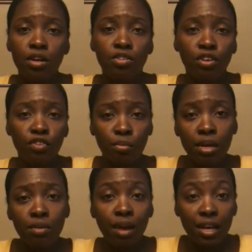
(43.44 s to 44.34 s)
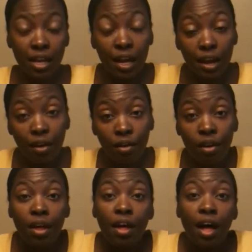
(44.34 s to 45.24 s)
So for me right now,
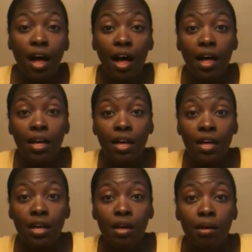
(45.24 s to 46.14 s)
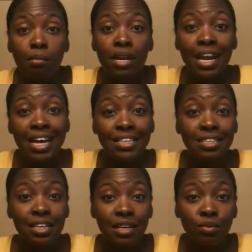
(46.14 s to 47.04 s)
I am
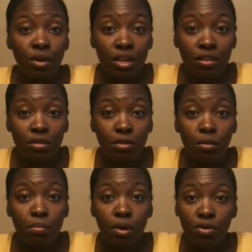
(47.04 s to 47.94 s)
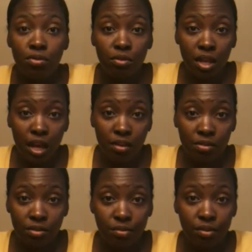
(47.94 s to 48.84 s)
19 weeks post
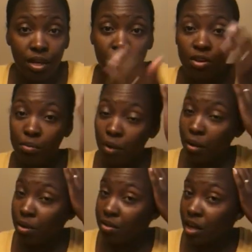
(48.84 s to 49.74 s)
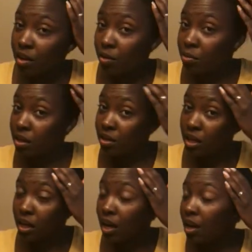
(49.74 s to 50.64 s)
relaxer, and you can probably tell because
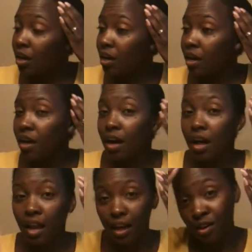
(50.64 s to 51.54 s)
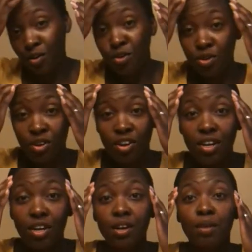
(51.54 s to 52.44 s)
I got a lot going on
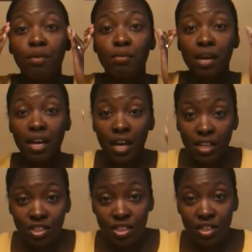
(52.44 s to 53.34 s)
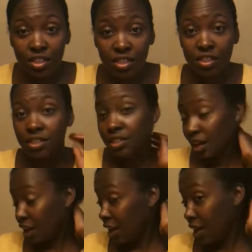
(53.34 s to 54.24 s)
here with my edges
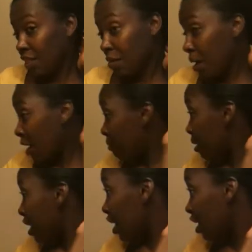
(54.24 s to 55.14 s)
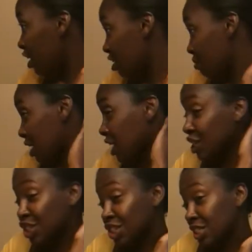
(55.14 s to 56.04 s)
and the back of my hair, my
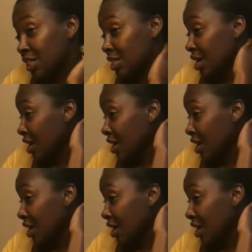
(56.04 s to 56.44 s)
kitchen.